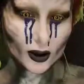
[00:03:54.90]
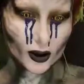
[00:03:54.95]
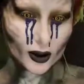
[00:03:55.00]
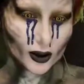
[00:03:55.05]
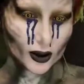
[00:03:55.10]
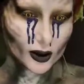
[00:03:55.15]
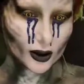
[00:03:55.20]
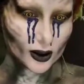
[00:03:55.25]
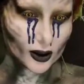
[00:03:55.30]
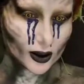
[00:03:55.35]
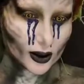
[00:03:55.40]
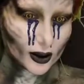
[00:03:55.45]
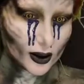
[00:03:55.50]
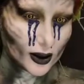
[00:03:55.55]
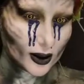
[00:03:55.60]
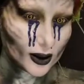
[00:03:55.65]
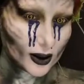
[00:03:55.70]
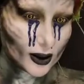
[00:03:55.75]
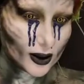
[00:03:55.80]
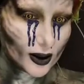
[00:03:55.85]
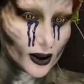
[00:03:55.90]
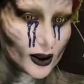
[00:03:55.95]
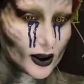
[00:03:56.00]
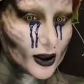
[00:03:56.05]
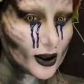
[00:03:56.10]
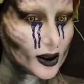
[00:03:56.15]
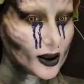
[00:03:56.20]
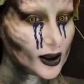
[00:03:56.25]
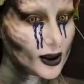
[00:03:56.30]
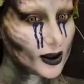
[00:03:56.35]
fact it's a mother
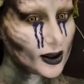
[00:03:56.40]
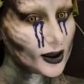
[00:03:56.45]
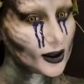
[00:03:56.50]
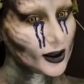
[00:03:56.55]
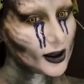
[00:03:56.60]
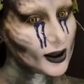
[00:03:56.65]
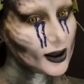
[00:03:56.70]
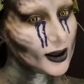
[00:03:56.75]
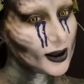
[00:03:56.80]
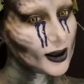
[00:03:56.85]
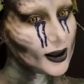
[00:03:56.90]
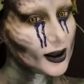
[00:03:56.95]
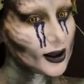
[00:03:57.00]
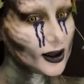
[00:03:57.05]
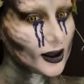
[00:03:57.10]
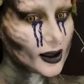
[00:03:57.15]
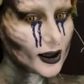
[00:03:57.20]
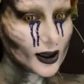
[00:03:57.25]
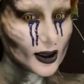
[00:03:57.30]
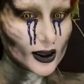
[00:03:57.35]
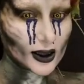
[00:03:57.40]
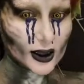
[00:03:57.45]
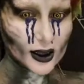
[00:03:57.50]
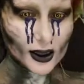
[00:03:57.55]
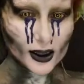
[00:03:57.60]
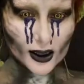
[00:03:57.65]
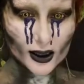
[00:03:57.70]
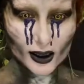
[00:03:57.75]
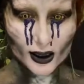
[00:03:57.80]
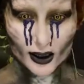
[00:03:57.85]
nature and
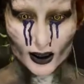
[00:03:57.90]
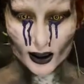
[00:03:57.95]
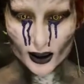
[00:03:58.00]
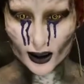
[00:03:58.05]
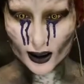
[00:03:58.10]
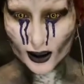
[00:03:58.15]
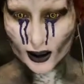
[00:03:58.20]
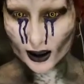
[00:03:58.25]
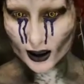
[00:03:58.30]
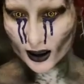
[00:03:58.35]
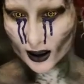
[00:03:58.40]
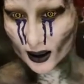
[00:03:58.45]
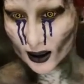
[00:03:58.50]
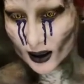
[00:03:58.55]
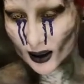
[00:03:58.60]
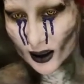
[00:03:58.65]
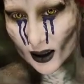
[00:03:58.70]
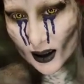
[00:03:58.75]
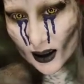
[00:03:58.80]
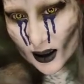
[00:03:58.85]
worldly kind of